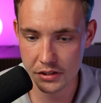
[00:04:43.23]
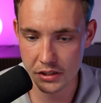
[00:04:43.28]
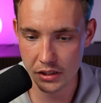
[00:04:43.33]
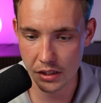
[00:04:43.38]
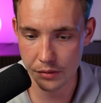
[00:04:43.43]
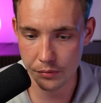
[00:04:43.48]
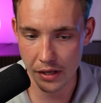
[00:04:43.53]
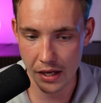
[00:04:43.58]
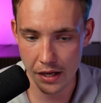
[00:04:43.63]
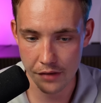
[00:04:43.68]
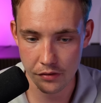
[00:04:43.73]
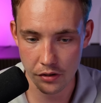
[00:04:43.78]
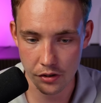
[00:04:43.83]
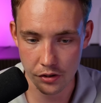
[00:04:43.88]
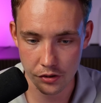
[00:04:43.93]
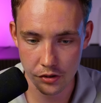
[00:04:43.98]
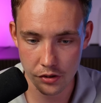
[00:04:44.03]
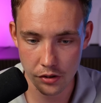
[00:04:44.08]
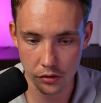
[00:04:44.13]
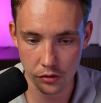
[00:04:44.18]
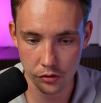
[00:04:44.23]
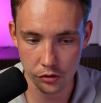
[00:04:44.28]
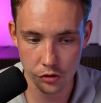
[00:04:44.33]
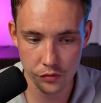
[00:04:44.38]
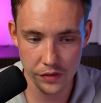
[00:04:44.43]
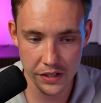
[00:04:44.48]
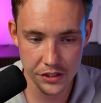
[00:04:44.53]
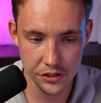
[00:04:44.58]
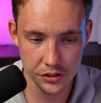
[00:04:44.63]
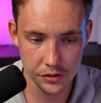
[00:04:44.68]
see that we have our color
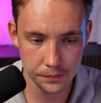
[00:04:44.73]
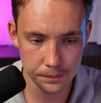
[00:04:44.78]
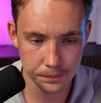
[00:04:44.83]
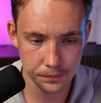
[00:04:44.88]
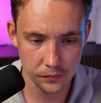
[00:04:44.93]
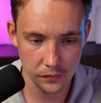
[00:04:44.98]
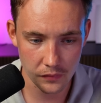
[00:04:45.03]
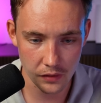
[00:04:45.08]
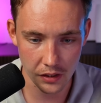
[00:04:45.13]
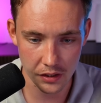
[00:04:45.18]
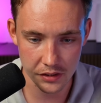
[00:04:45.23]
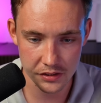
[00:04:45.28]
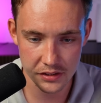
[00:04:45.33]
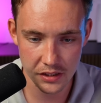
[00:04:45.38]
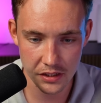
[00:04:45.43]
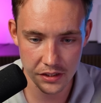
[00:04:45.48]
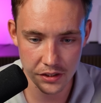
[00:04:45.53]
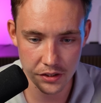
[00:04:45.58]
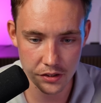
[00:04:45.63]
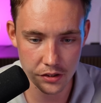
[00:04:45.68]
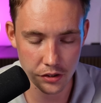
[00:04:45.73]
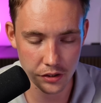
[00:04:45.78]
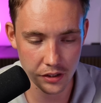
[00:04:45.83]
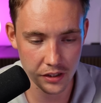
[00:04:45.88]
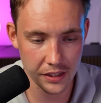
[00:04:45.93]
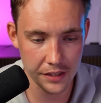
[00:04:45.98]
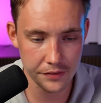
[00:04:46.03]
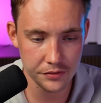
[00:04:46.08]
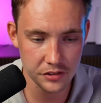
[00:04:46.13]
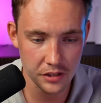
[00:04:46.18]
correction. And I said here on the
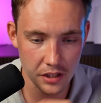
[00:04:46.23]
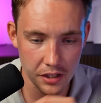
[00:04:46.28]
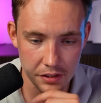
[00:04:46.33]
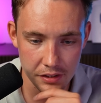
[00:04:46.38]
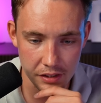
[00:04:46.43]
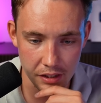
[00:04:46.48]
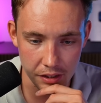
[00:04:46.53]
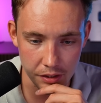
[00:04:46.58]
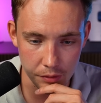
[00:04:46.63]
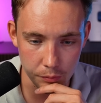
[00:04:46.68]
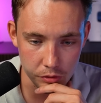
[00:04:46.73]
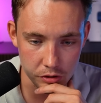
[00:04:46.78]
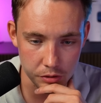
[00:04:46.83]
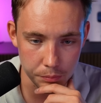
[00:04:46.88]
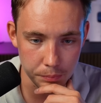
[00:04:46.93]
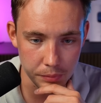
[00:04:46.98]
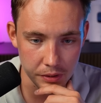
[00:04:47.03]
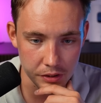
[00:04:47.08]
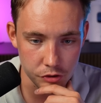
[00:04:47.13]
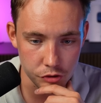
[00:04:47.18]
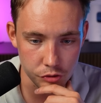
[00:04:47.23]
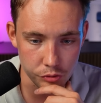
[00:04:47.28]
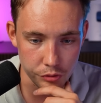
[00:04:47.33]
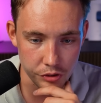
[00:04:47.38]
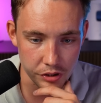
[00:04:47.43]
left side that it was a bit too